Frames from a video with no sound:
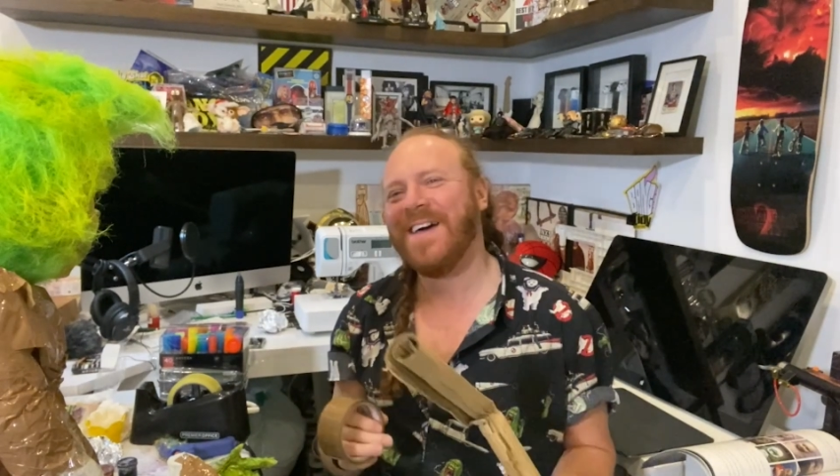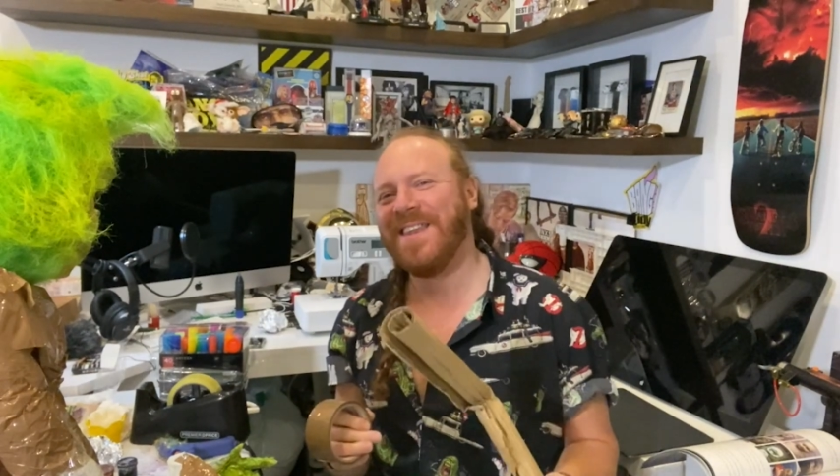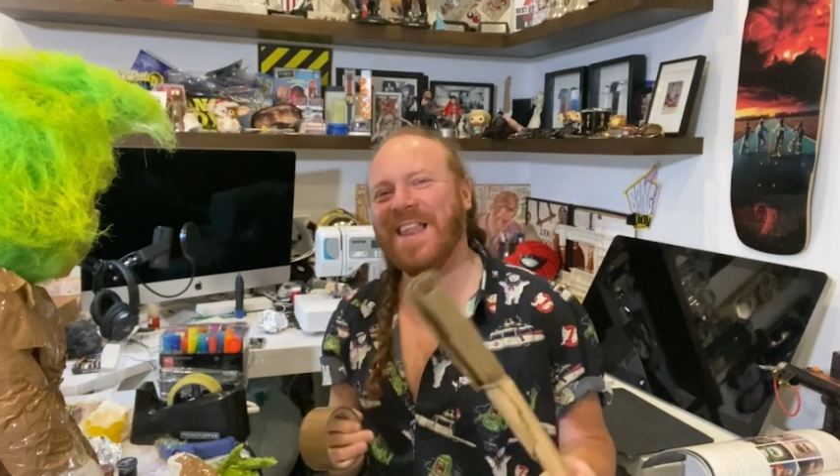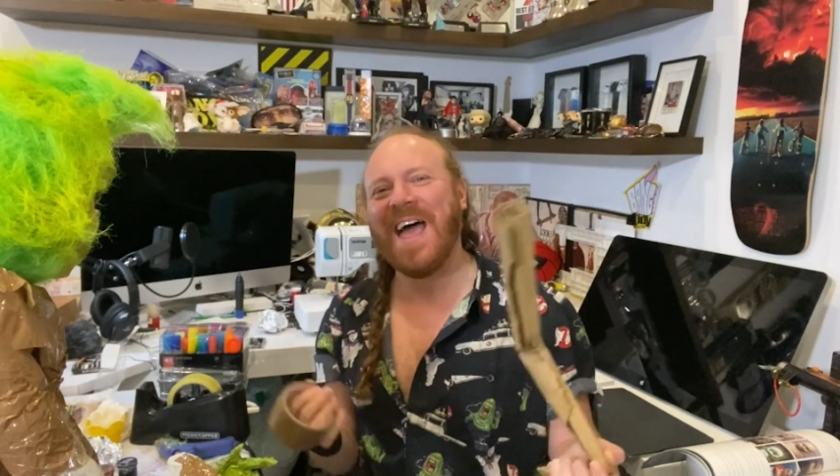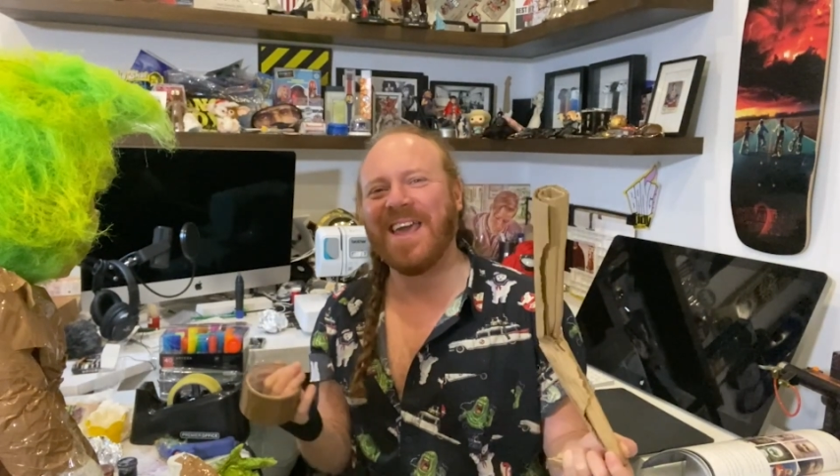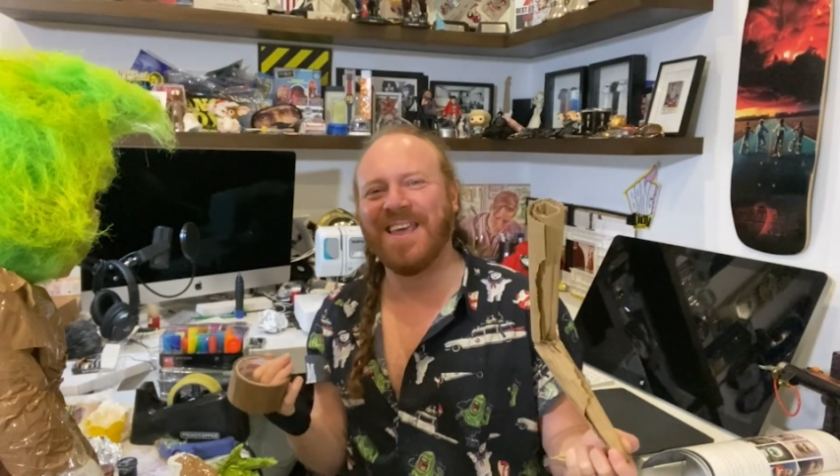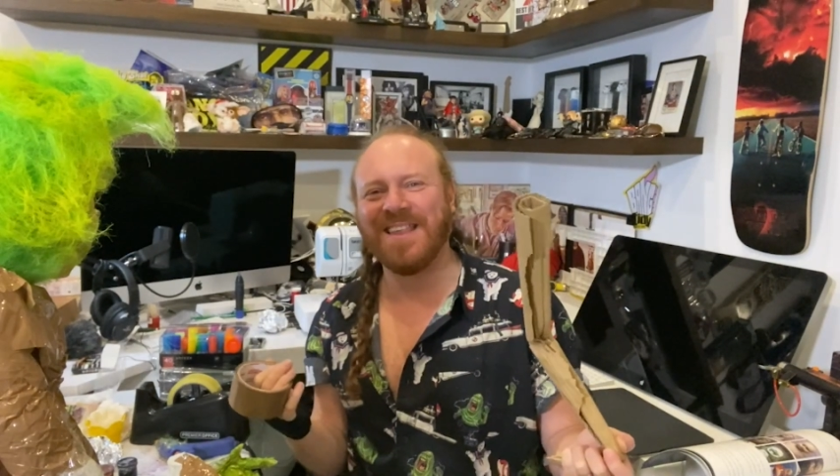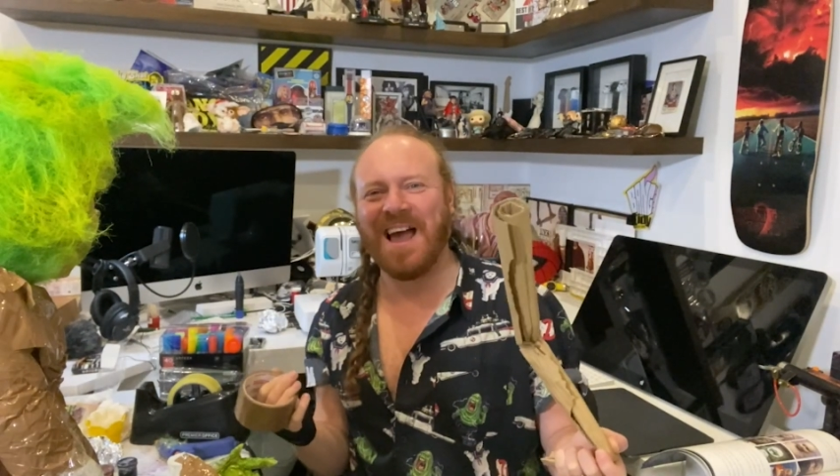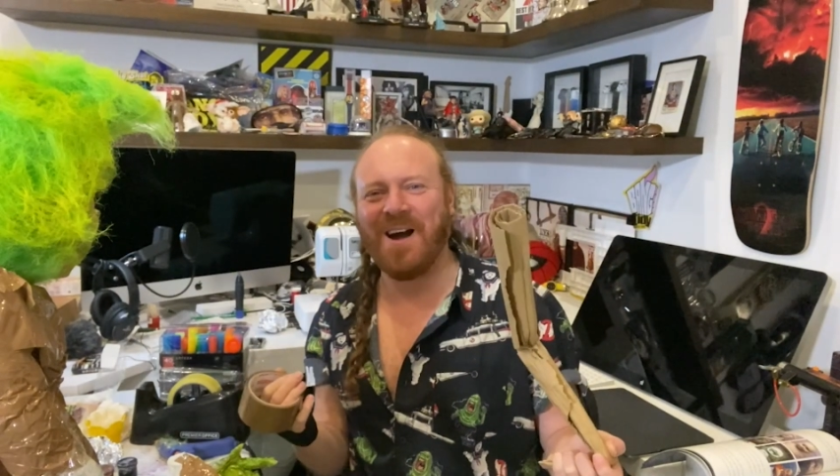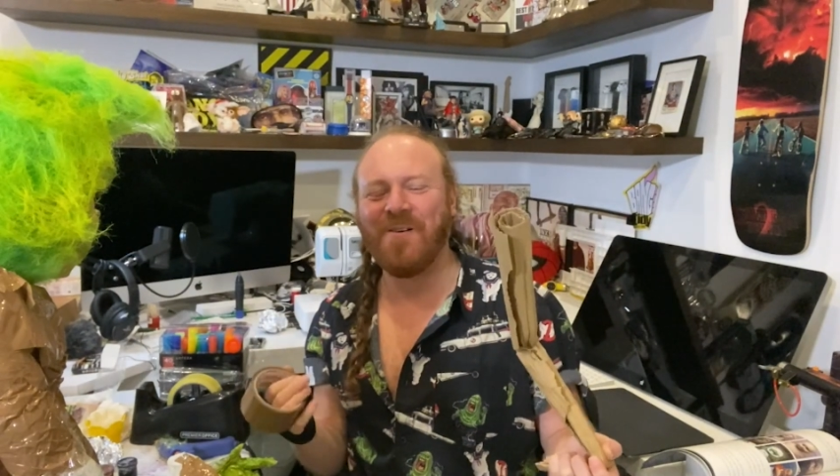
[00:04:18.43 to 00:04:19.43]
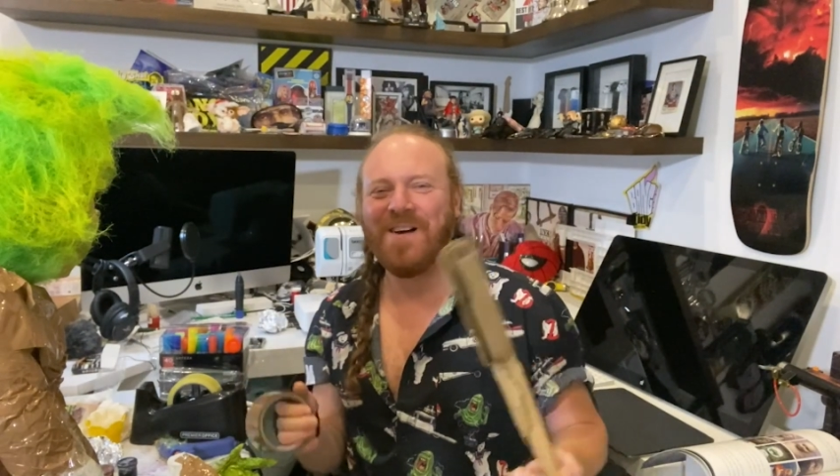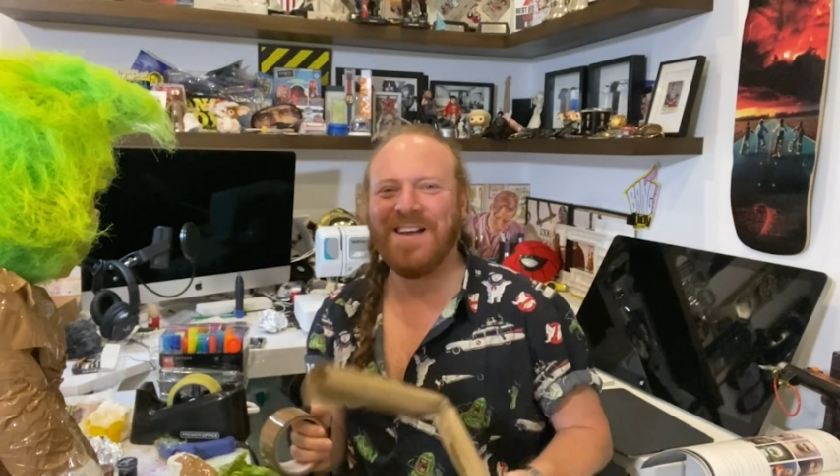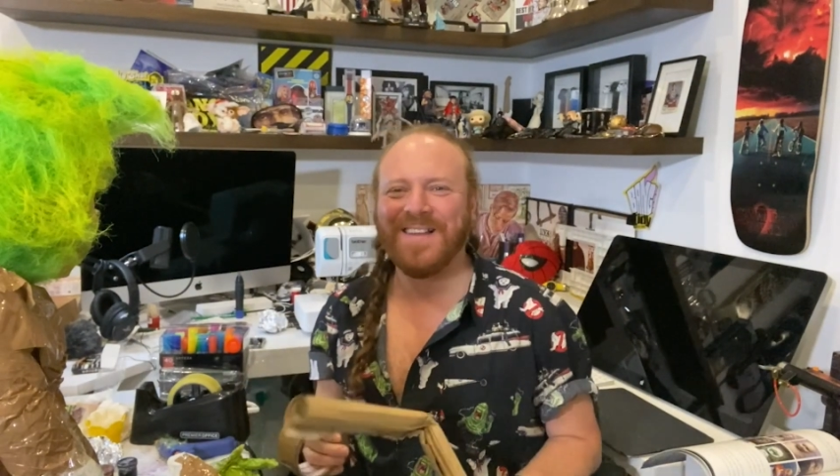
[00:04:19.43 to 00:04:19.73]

leg now.